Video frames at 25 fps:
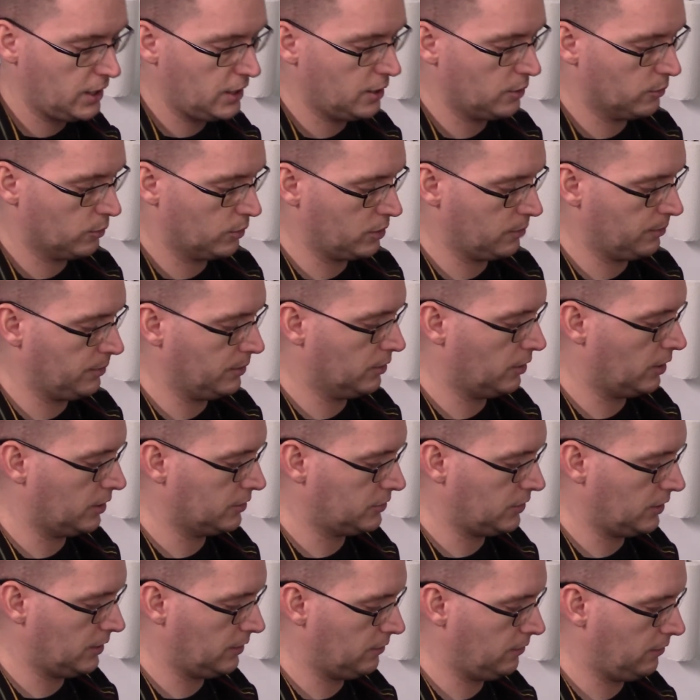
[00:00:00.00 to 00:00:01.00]
We're gonna be
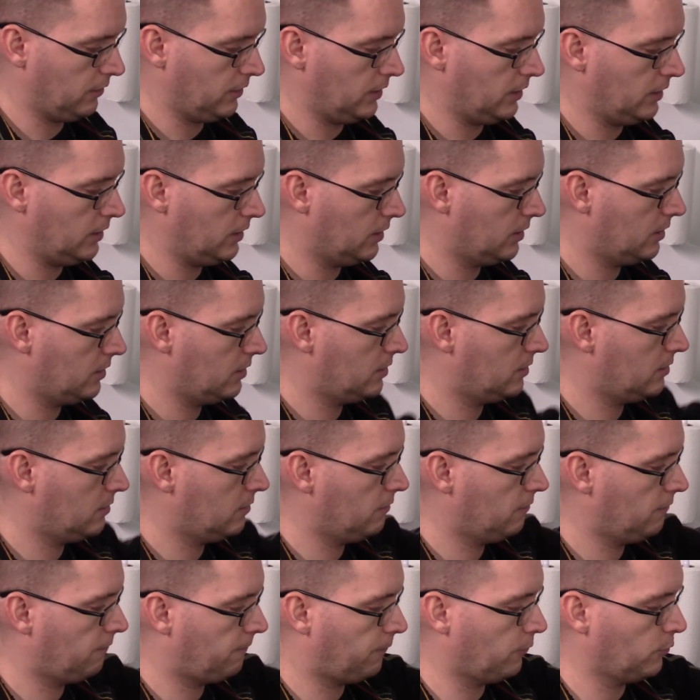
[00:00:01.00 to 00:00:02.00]
launching the
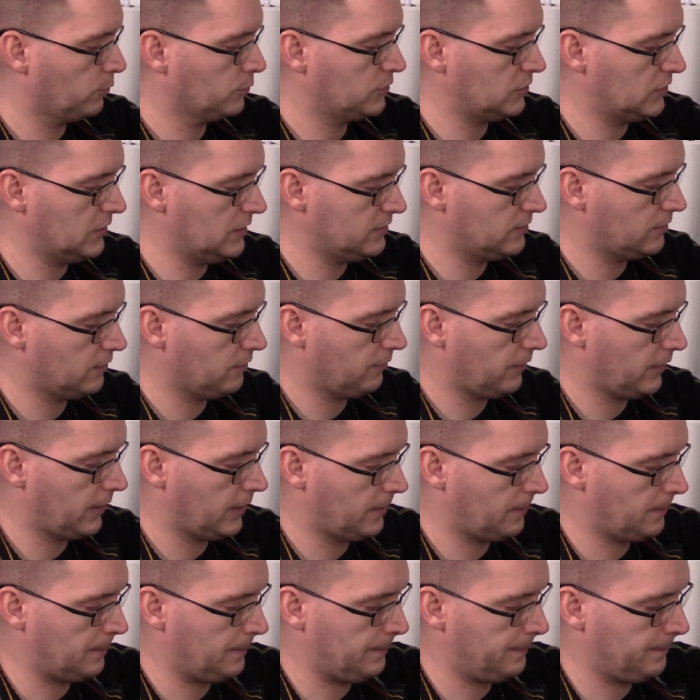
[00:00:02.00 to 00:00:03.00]
full season of
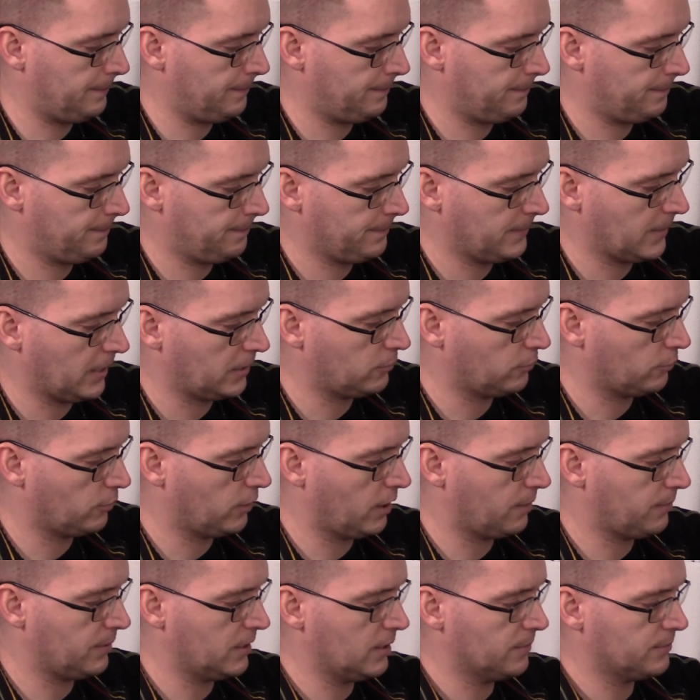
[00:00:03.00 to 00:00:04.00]
that. I don't know
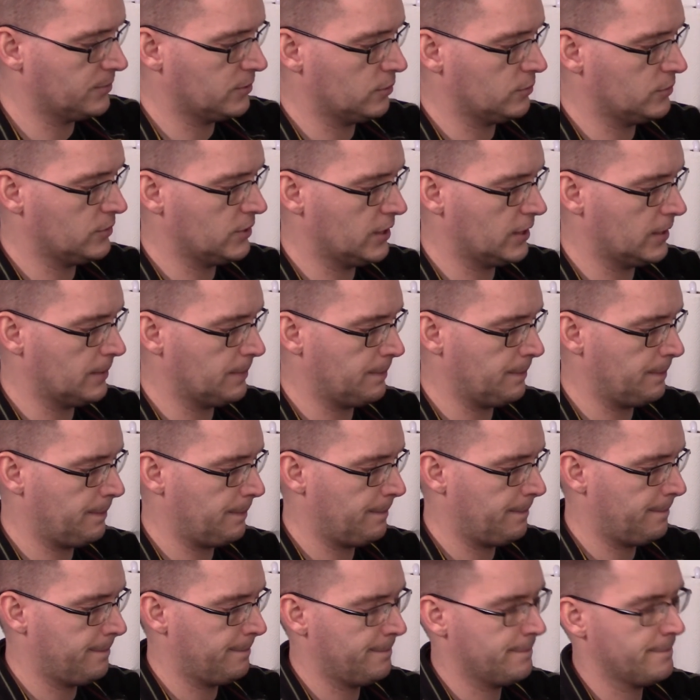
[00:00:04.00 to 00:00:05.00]
how many episodes yet.
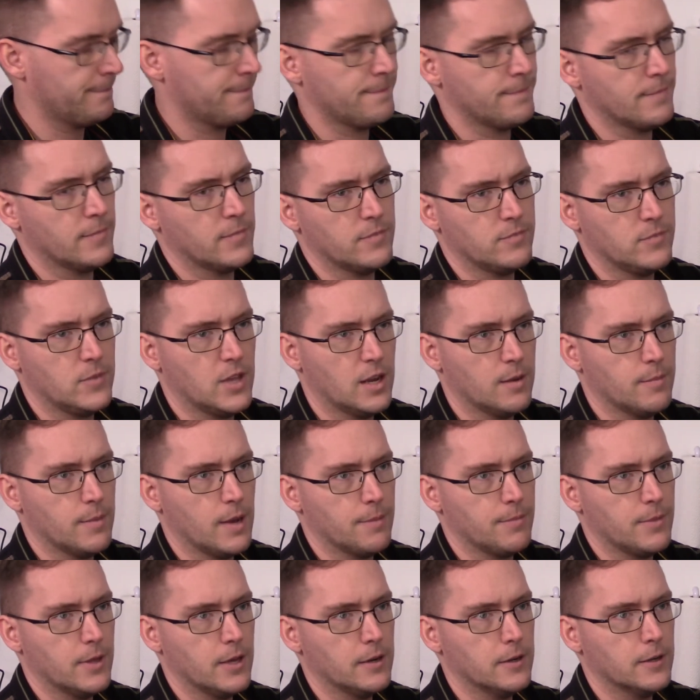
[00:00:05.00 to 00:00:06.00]
Got to
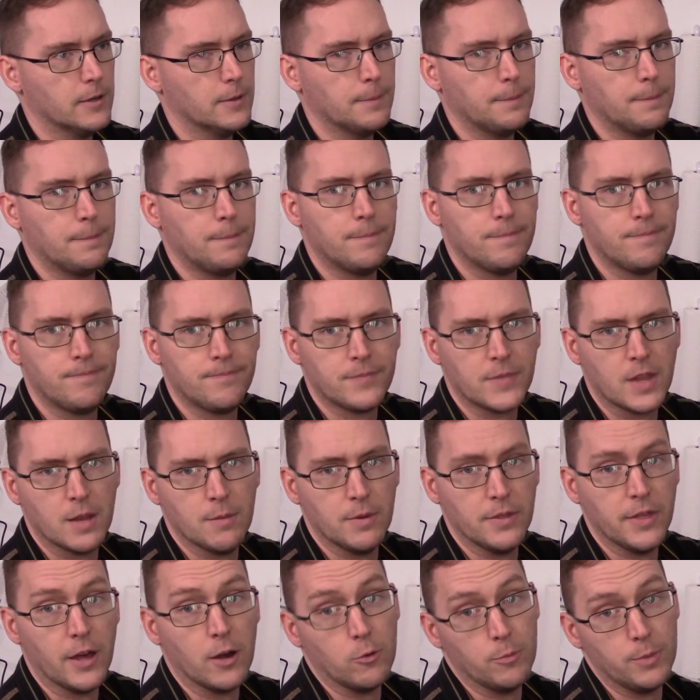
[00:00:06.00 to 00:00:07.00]
map that out.
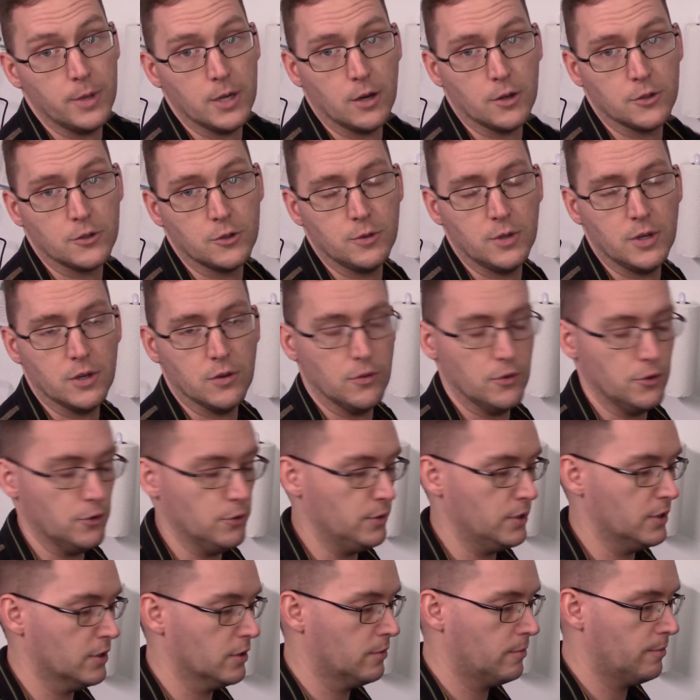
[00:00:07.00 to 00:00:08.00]
But that will be also here in the new
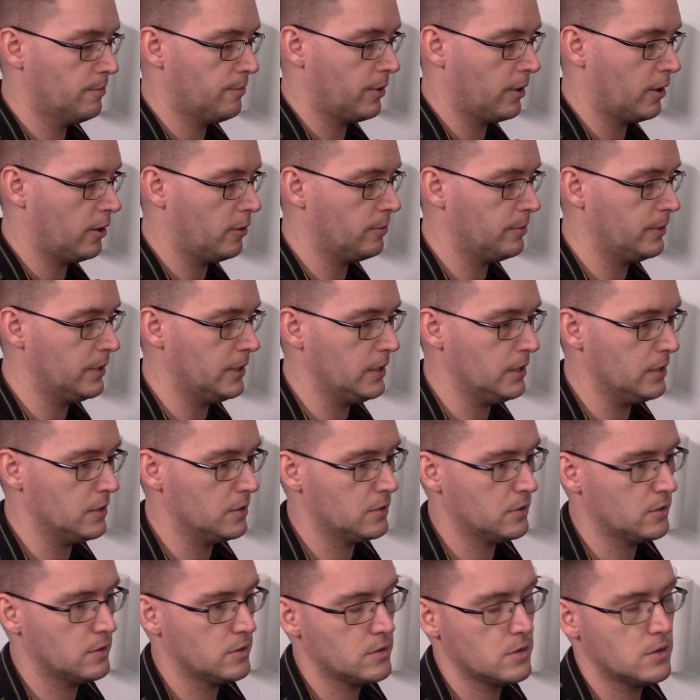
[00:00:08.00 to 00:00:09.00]
year.
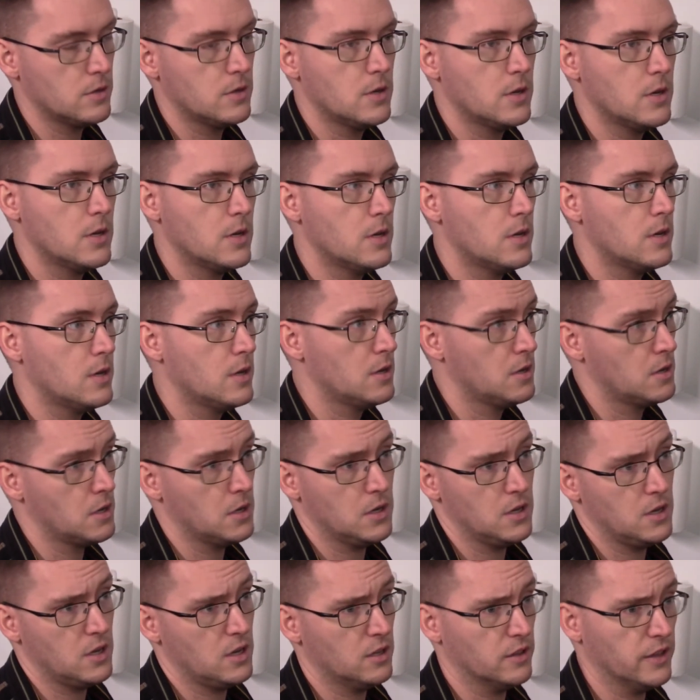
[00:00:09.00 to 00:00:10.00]
Probably
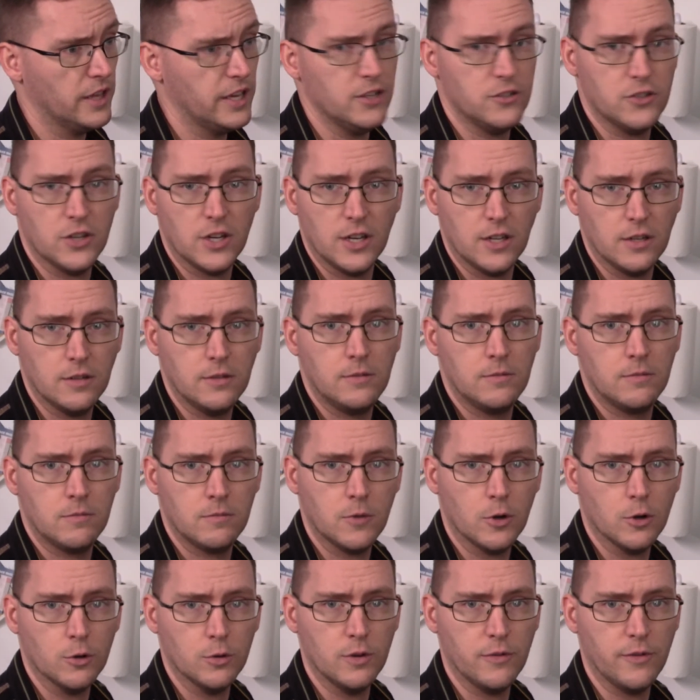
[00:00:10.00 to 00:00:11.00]
late Jan,
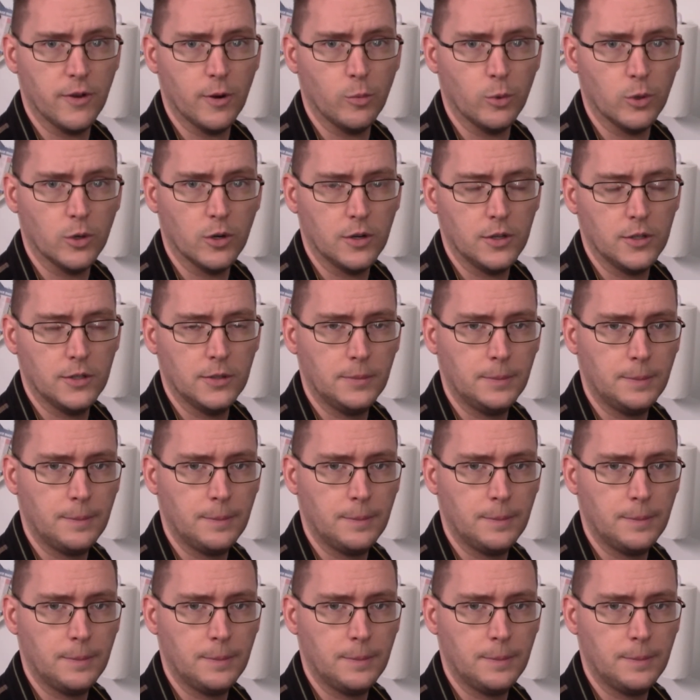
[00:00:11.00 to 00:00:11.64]
early February.